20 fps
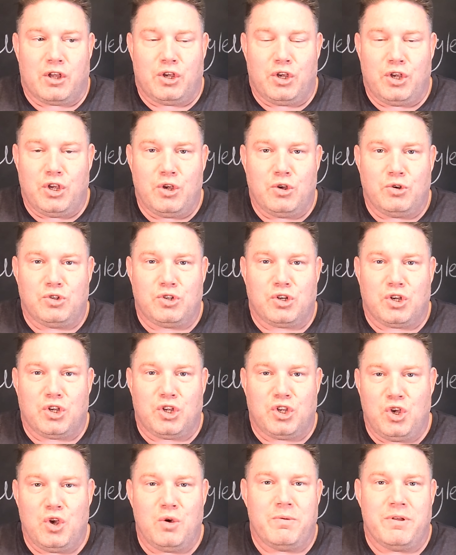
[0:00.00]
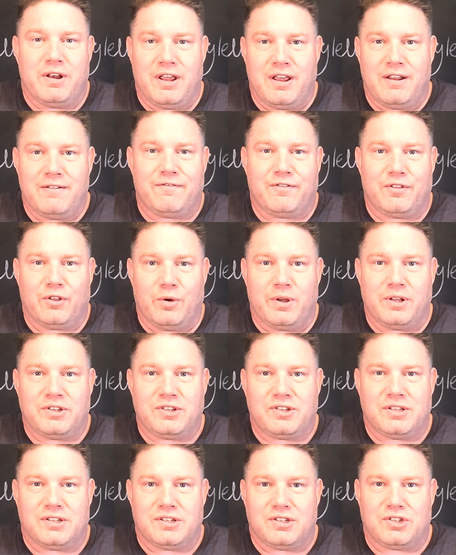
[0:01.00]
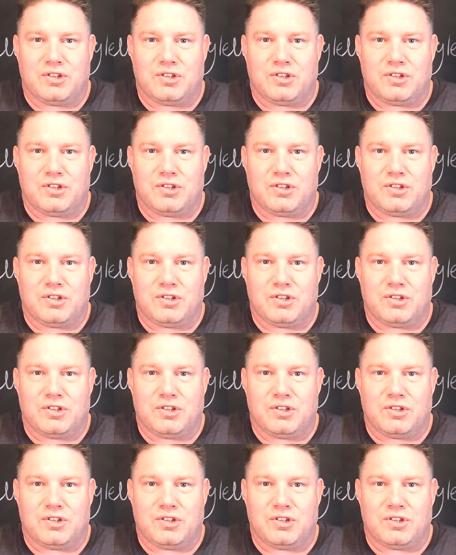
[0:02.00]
huge Cuban influence,